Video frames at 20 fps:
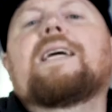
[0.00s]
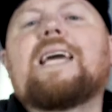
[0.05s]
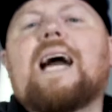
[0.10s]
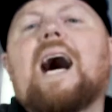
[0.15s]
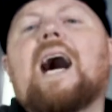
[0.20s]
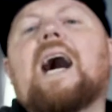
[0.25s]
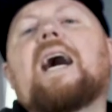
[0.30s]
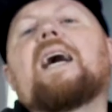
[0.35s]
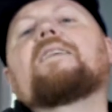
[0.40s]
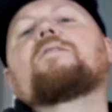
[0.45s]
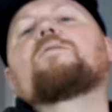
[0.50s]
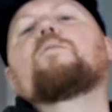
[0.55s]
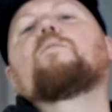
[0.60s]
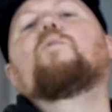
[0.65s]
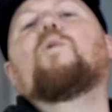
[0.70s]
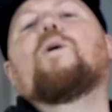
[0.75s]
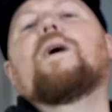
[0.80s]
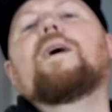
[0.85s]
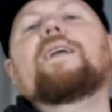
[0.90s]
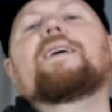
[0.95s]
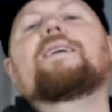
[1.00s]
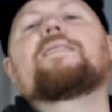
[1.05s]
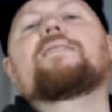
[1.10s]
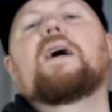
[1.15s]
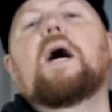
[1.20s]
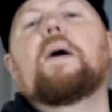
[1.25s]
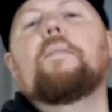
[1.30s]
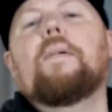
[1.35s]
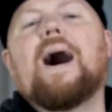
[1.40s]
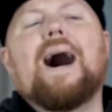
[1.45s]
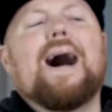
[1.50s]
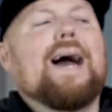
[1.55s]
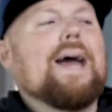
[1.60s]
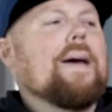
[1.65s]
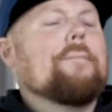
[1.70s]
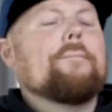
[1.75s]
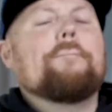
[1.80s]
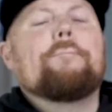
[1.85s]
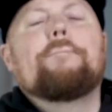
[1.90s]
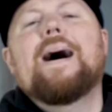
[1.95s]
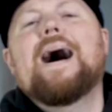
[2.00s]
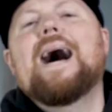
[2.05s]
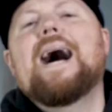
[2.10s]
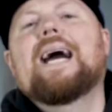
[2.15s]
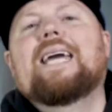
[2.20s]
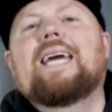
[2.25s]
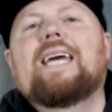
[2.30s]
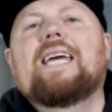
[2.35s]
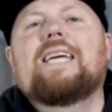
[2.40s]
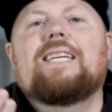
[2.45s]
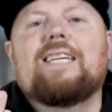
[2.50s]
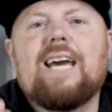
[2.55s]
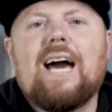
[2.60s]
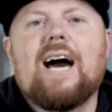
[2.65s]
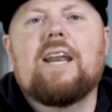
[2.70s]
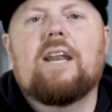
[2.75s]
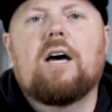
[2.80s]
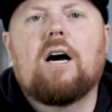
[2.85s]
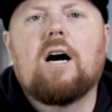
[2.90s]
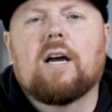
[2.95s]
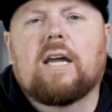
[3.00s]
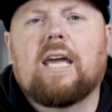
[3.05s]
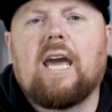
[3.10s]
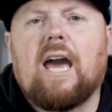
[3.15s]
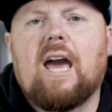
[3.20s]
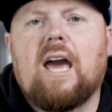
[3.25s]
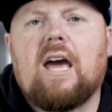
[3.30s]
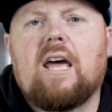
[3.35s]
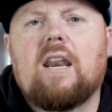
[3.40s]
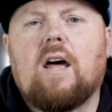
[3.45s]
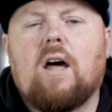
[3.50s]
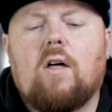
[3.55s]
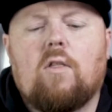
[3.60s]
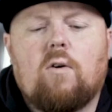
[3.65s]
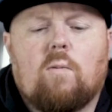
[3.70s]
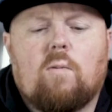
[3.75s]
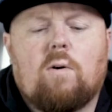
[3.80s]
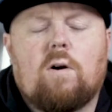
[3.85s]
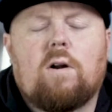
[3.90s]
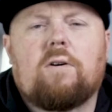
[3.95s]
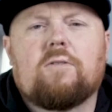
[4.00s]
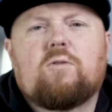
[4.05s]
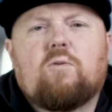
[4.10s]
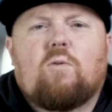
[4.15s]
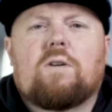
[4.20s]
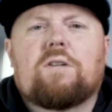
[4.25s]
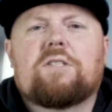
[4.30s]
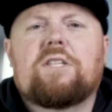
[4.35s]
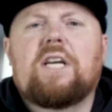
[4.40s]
Guys, what is up? I am back yet again, the world's worst